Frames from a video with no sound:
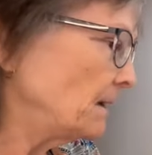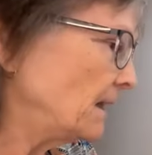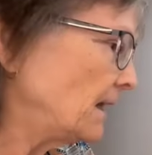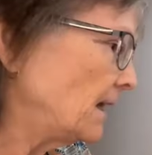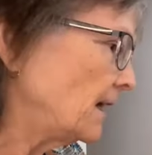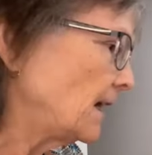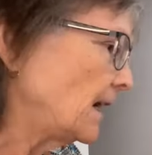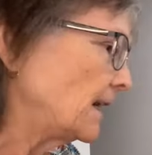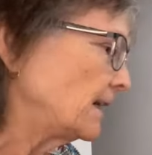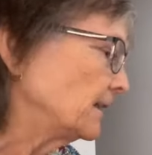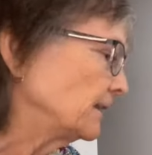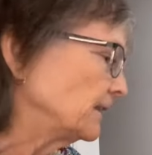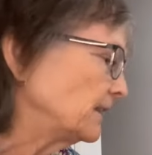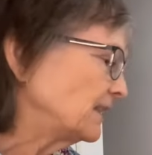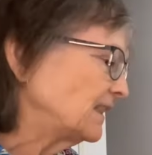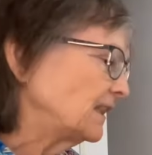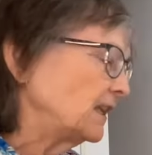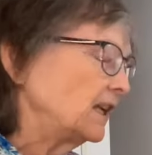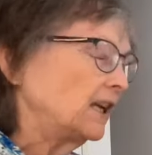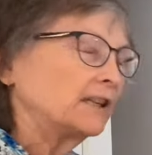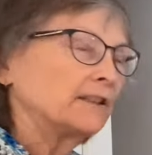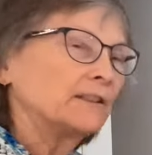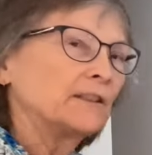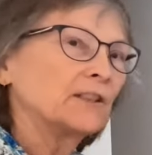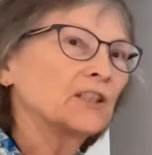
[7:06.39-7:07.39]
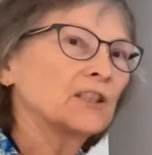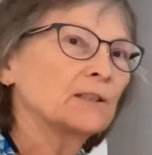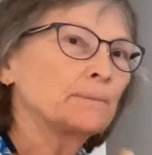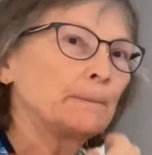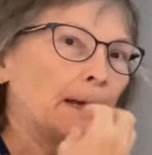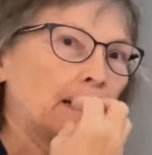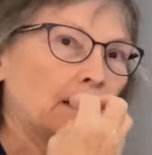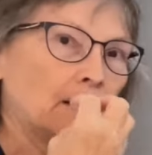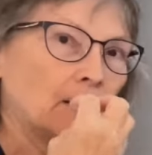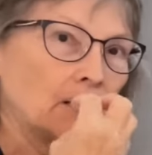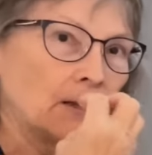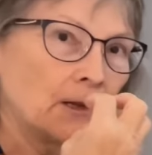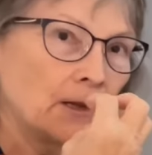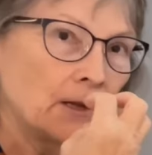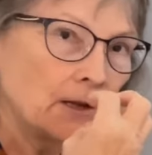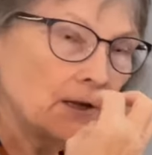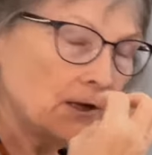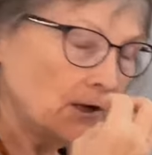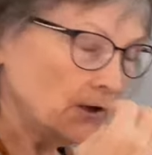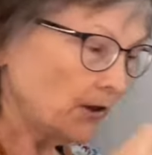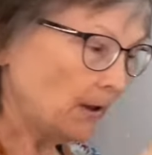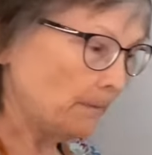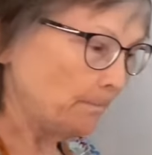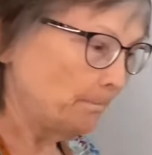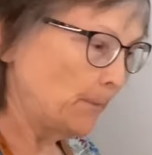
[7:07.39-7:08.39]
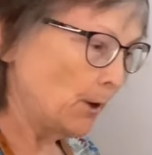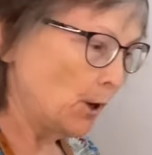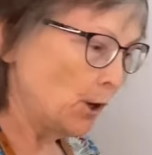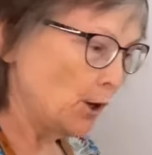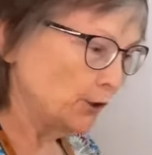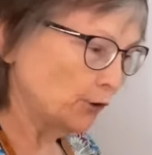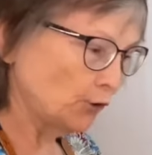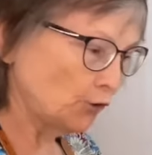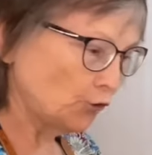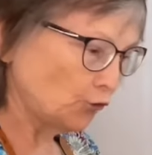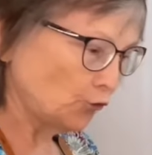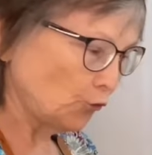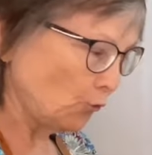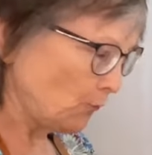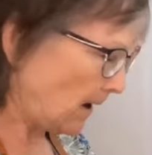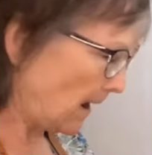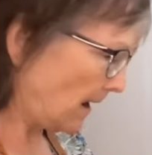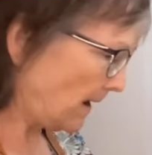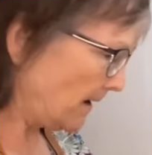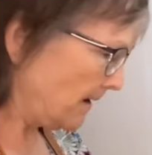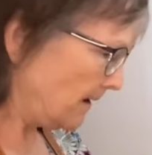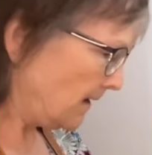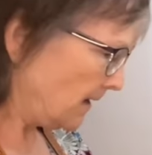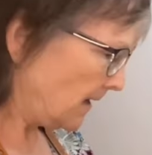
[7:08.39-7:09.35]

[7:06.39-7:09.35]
and you can smell the burnt sugar.